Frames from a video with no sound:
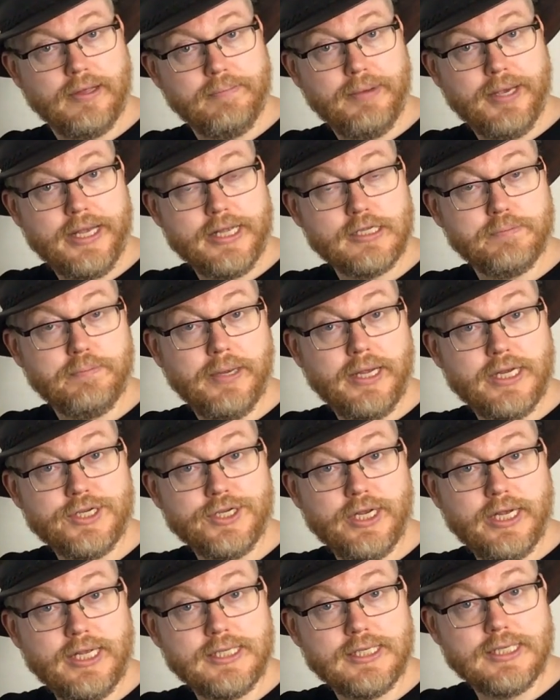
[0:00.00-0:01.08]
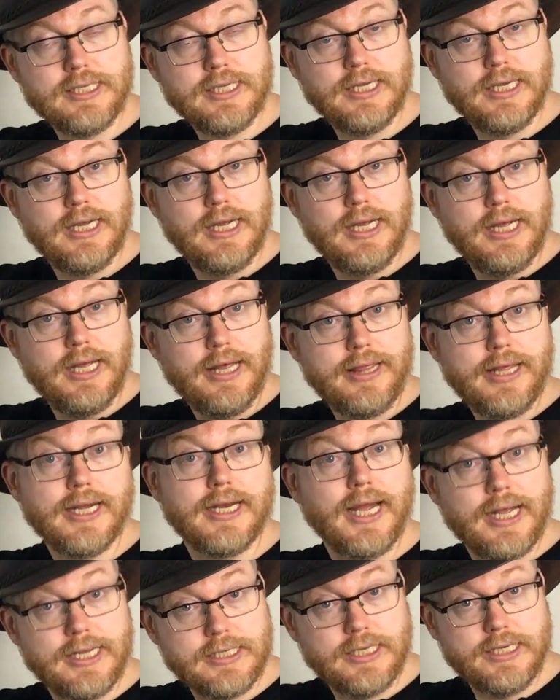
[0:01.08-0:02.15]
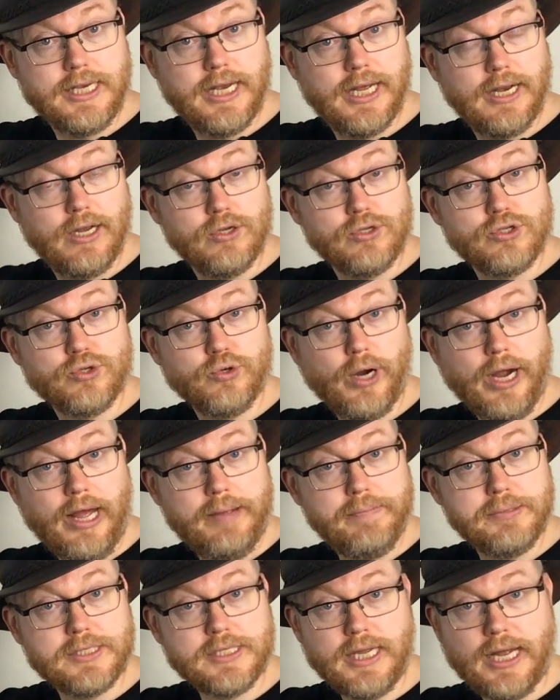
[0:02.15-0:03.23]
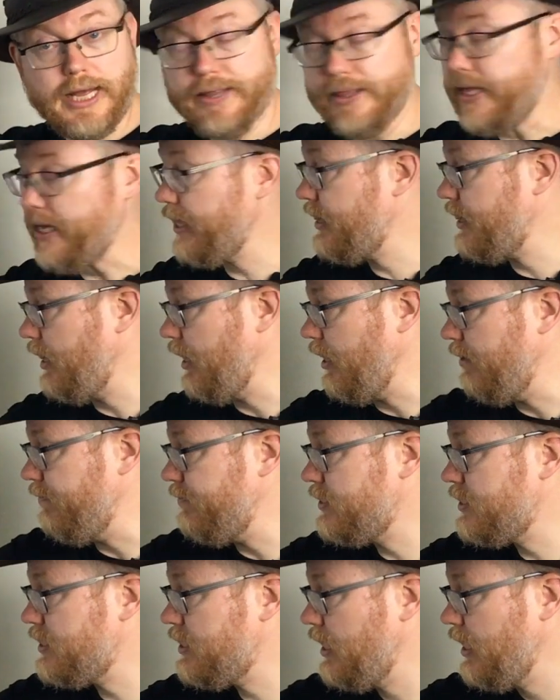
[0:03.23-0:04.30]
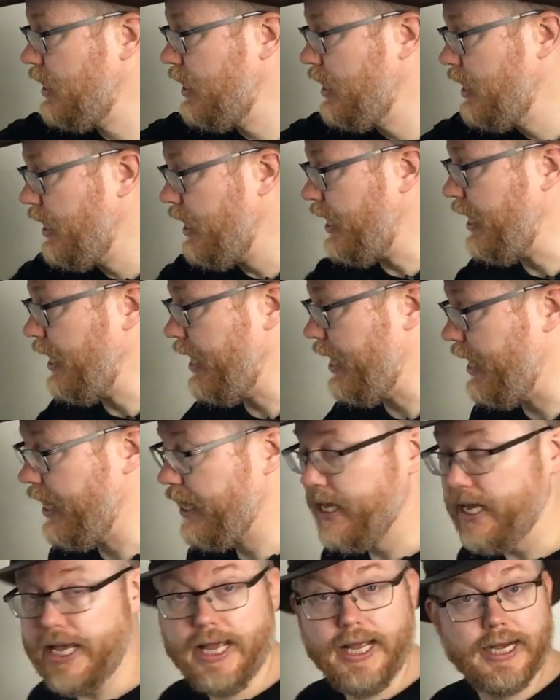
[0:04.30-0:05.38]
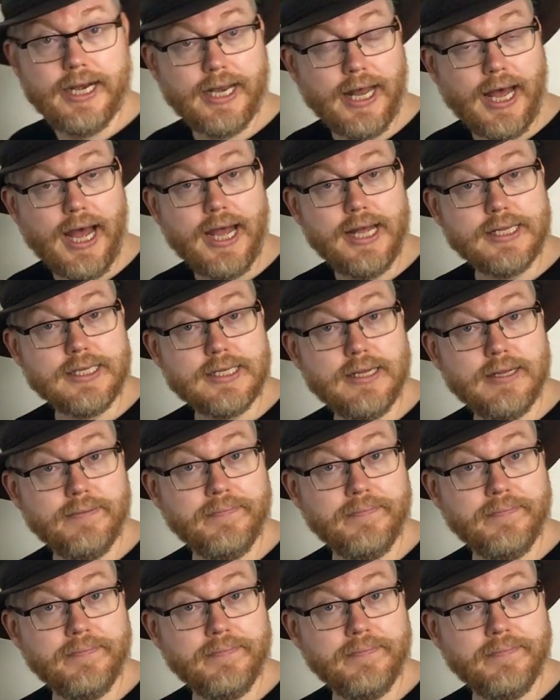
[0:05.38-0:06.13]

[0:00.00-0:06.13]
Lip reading: bee species that has yellow stripes and that lives inland.